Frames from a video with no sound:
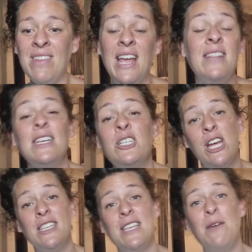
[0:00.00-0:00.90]
In the
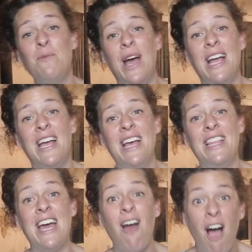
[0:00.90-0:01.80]
same way
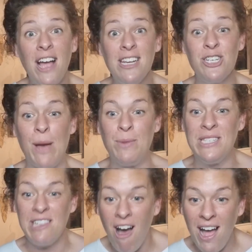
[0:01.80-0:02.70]
that iron
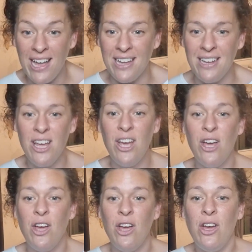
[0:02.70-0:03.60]
sharpens iron,
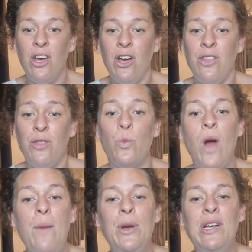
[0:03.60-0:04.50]
the
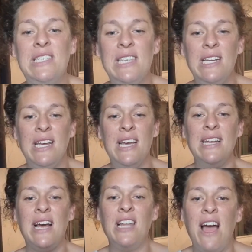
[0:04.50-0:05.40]
right person
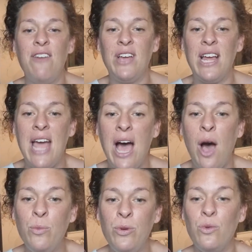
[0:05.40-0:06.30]
in our life can
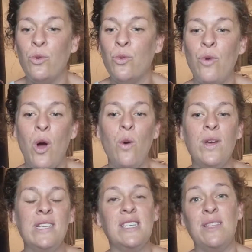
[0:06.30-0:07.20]
help you grow
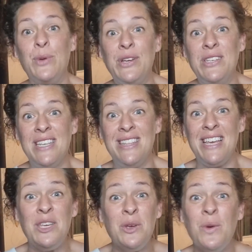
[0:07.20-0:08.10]
into the person
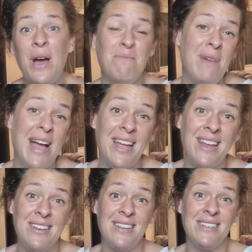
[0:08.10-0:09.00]
that you are made
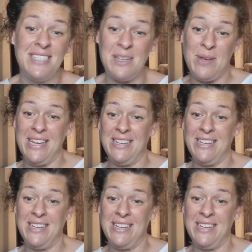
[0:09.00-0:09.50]
to be.